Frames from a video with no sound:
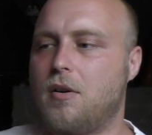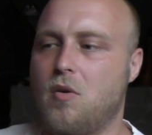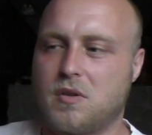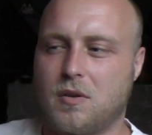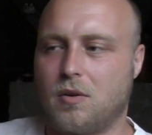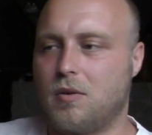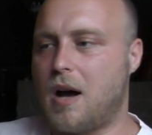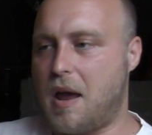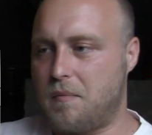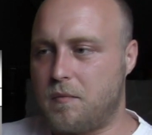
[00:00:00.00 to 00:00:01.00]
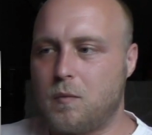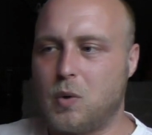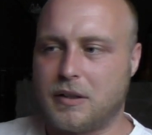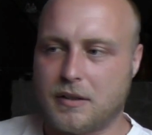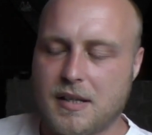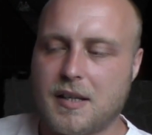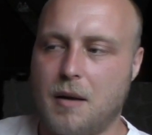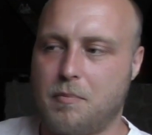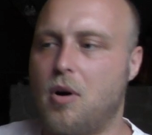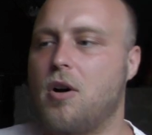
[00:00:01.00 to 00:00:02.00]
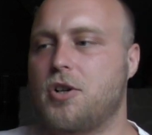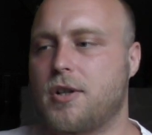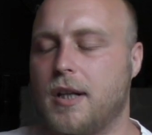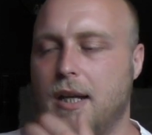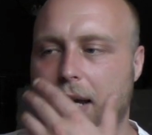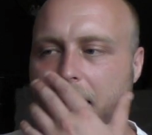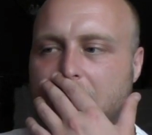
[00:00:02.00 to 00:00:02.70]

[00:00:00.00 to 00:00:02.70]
also, I would say partially